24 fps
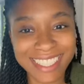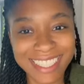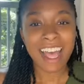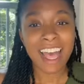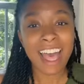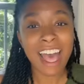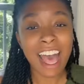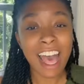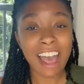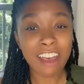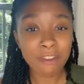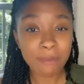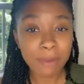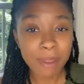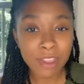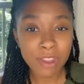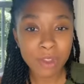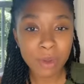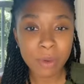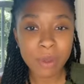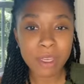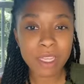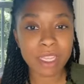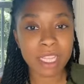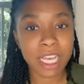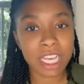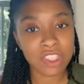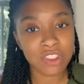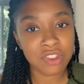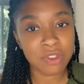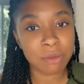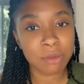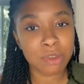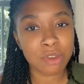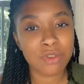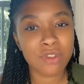I've been doing
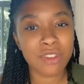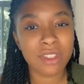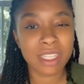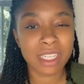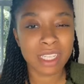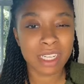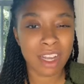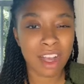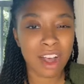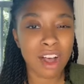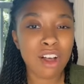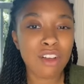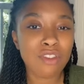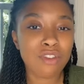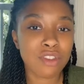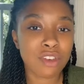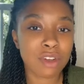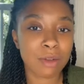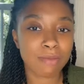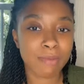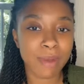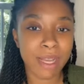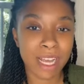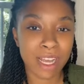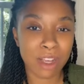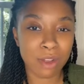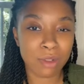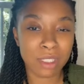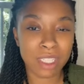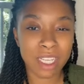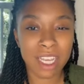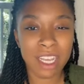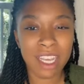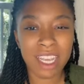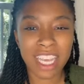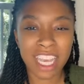lice removal in all for
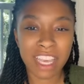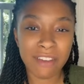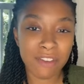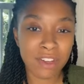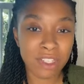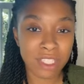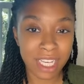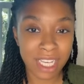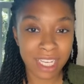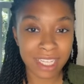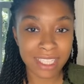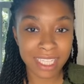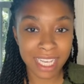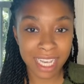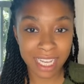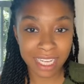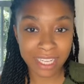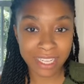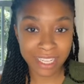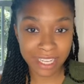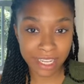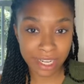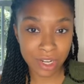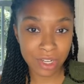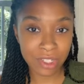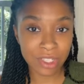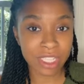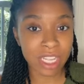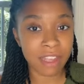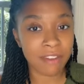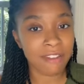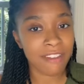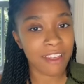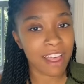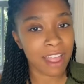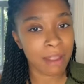about give or take 10 years, and
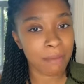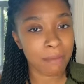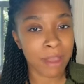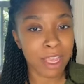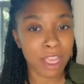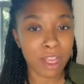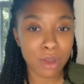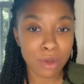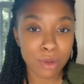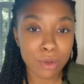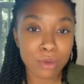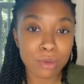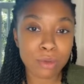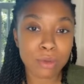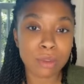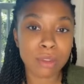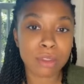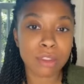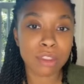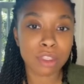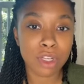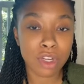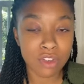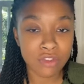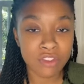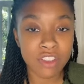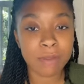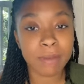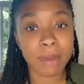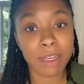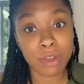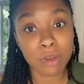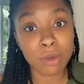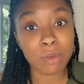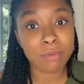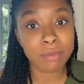I've had my own service,
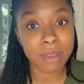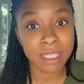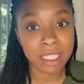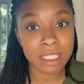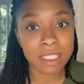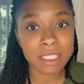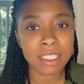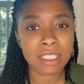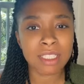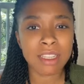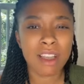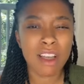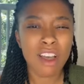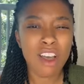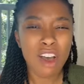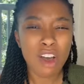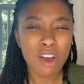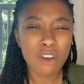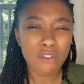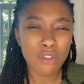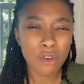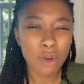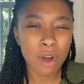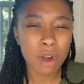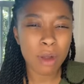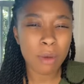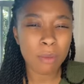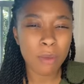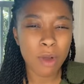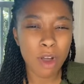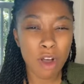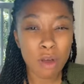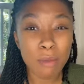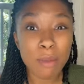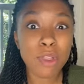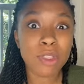my own business for
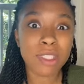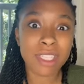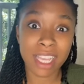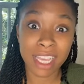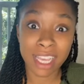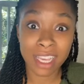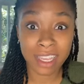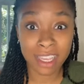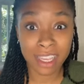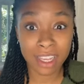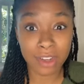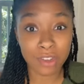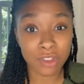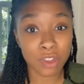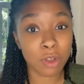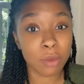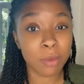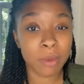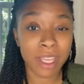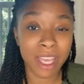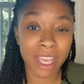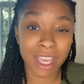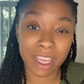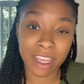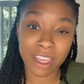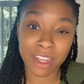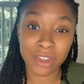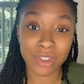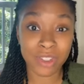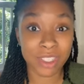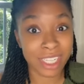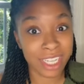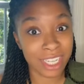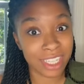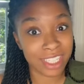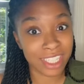almost 8 years. It'll be 8
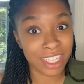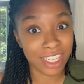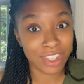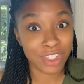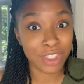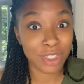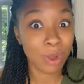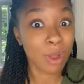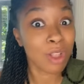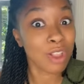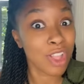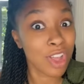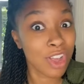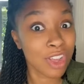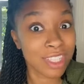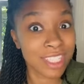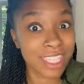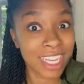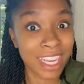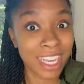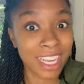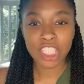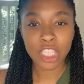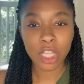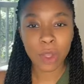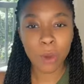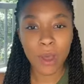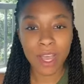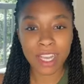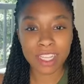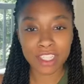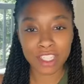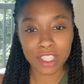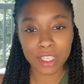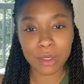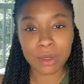years next year, so a long time. So
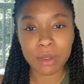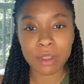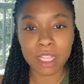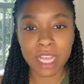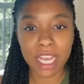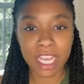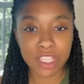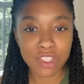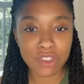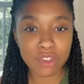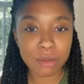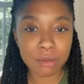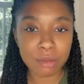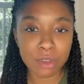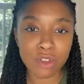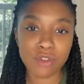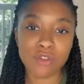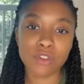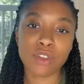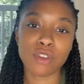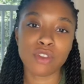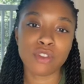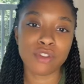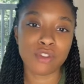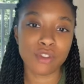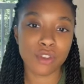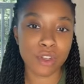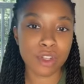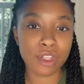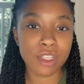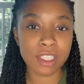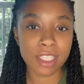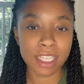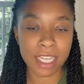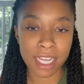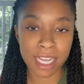I do lice removal
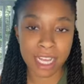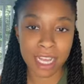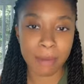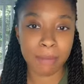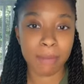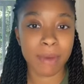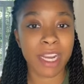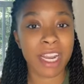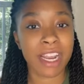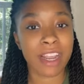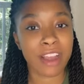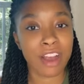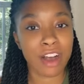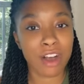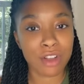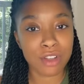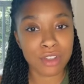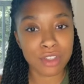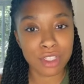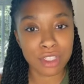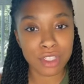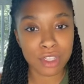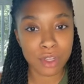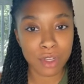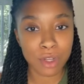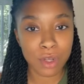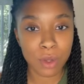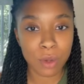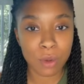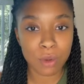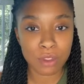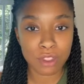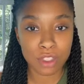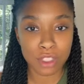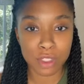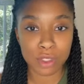full time, but I
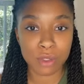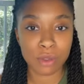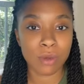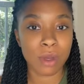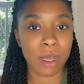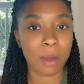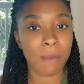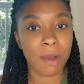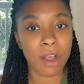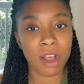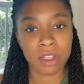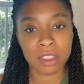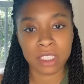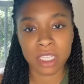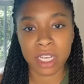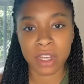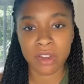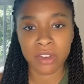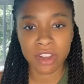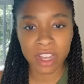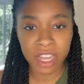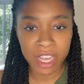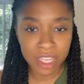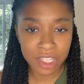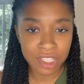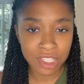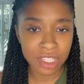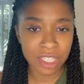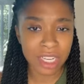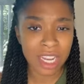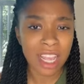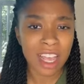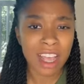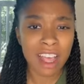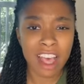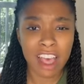also do content
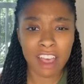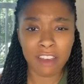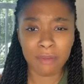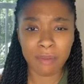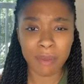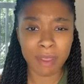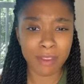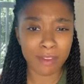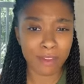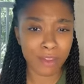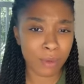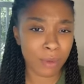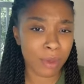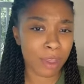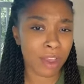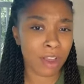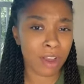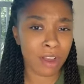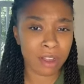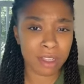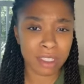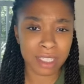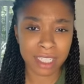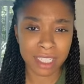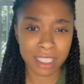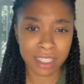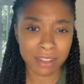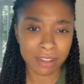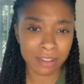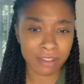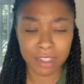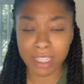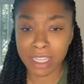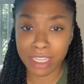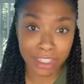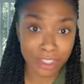creation. I've been doing content
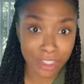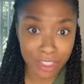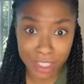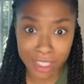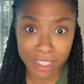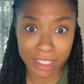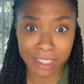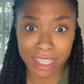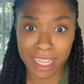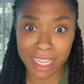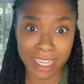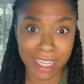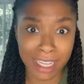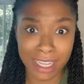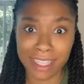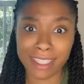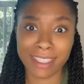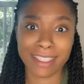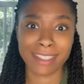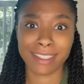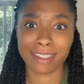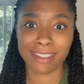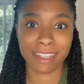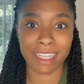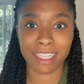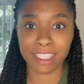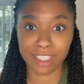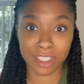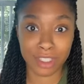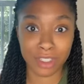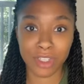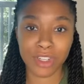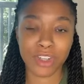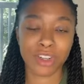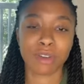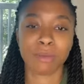creation, I guess that's
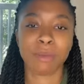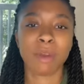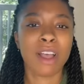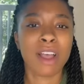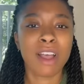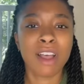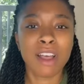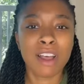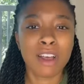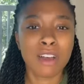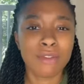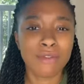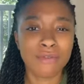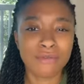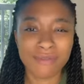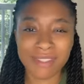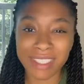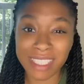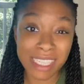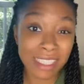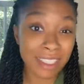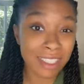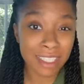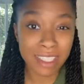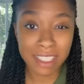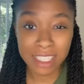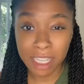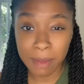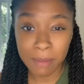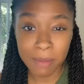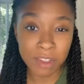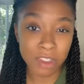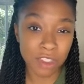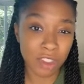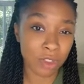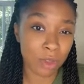the term, since the
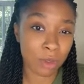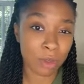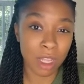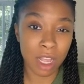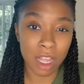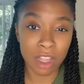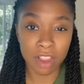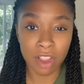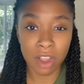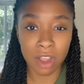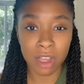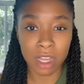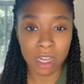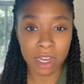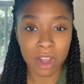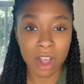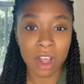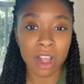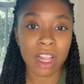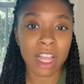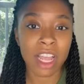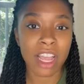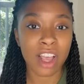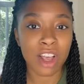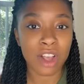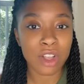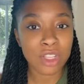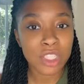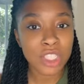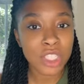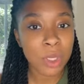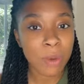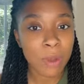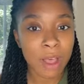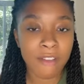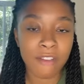summer, so not long at all. I
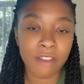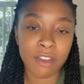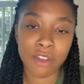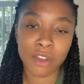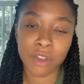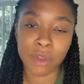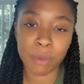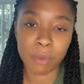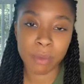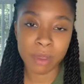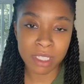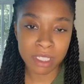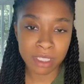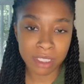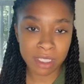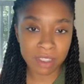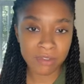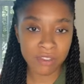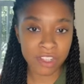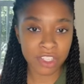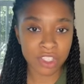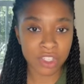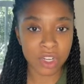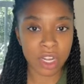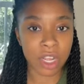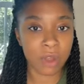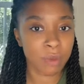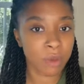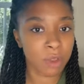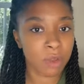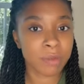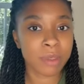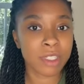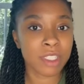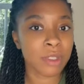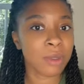also have a new business venture I
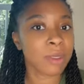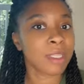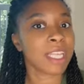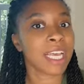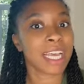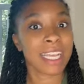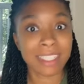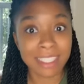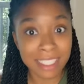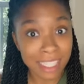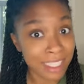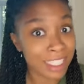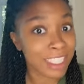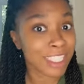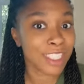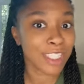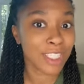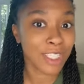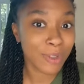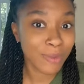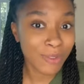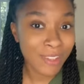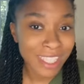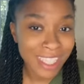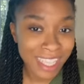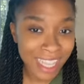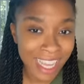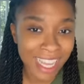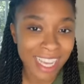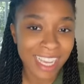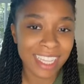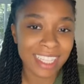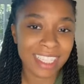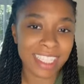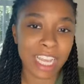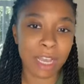will be doing that has nothing to do with
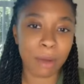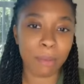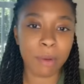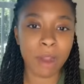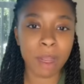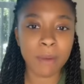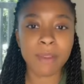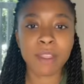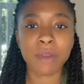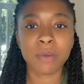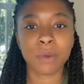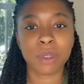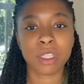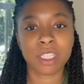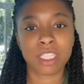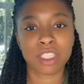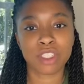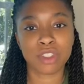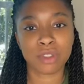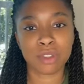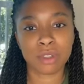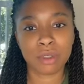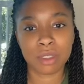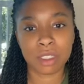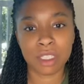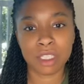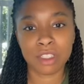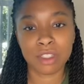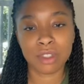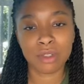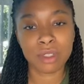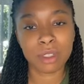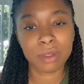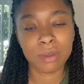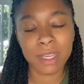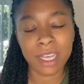lice. I probably will introduce it
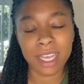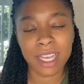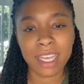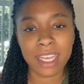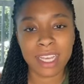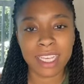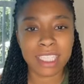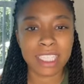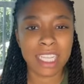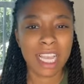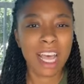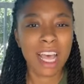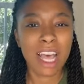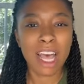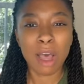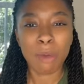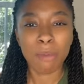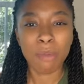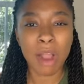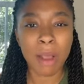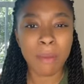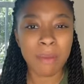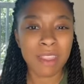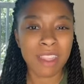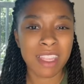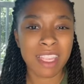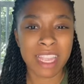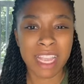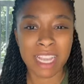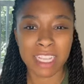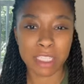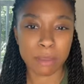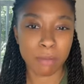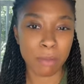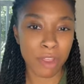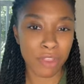to you guys probably
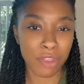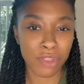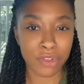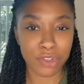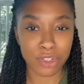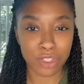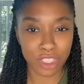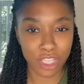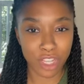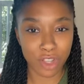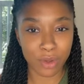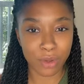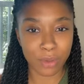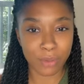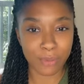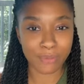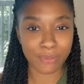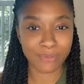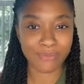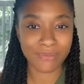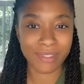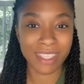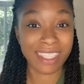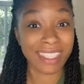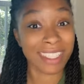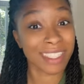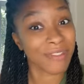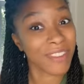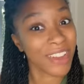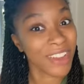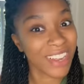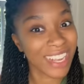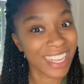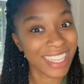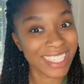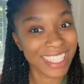next month or so. It's
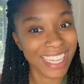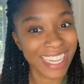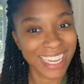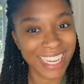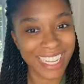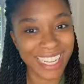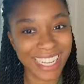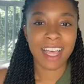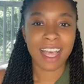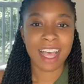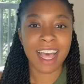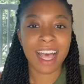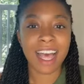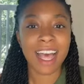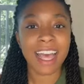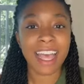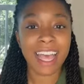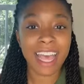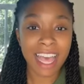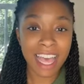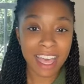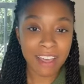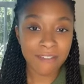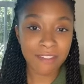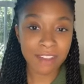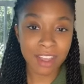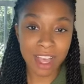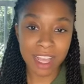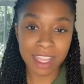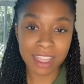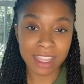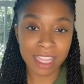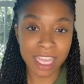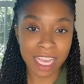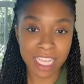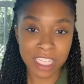very exciting. I have
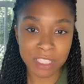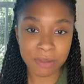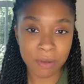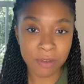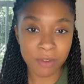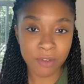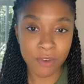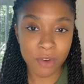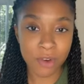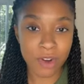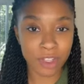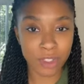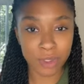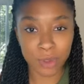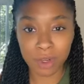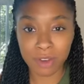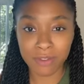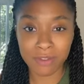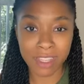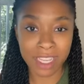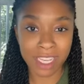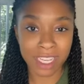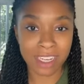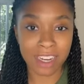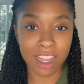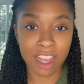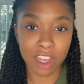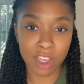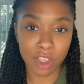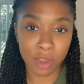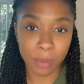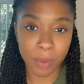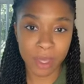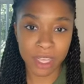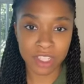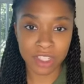gotten lice before. It's sort of like an
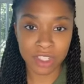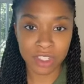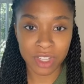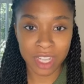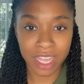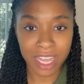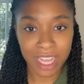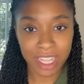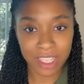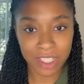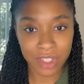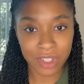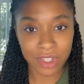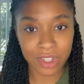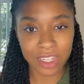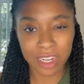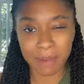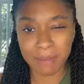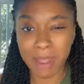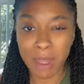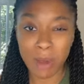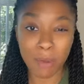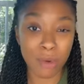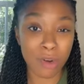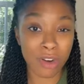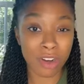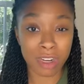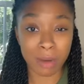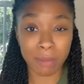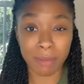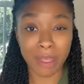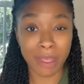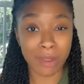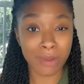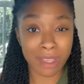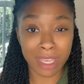occupational hazard. I'm not worried
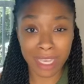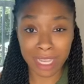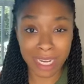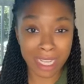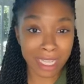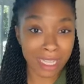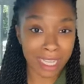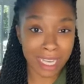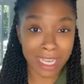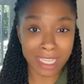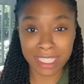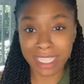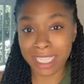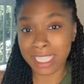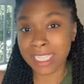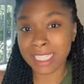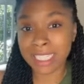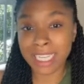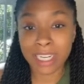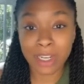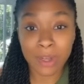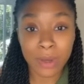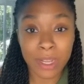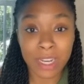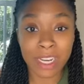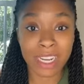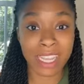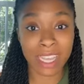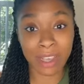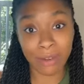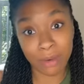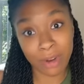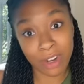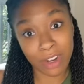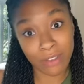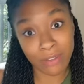about getting lice. At least I know how to
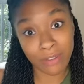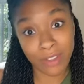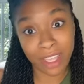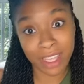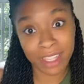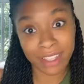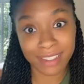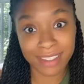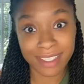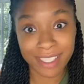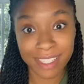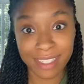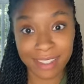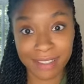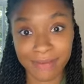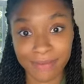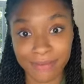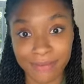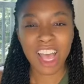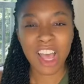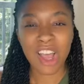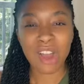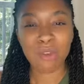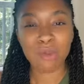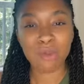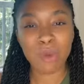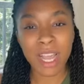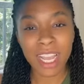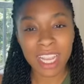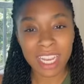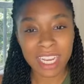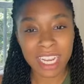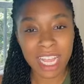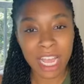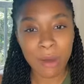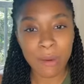get rid of it.
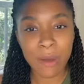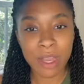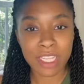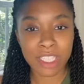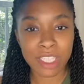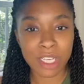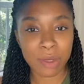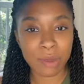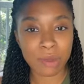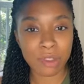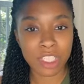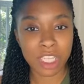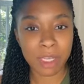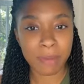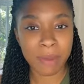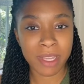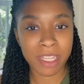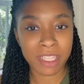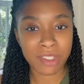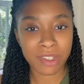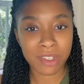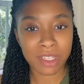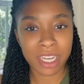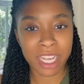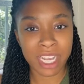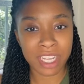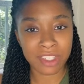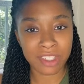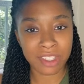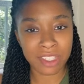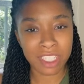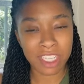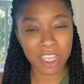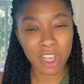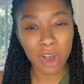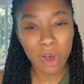Right now, I don't ship
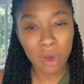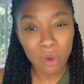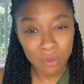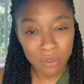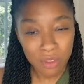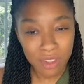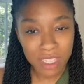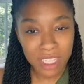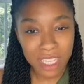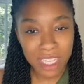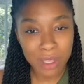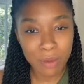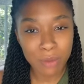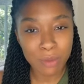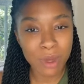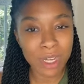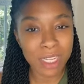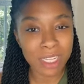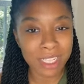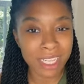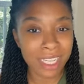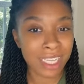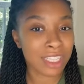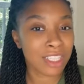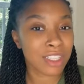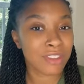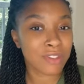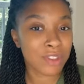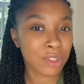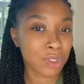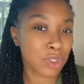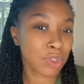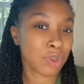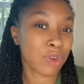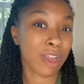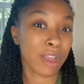internationally. Hopefully, one day in the
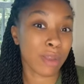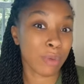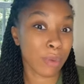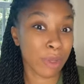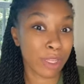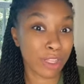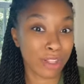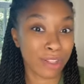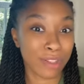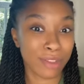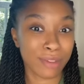future, I will.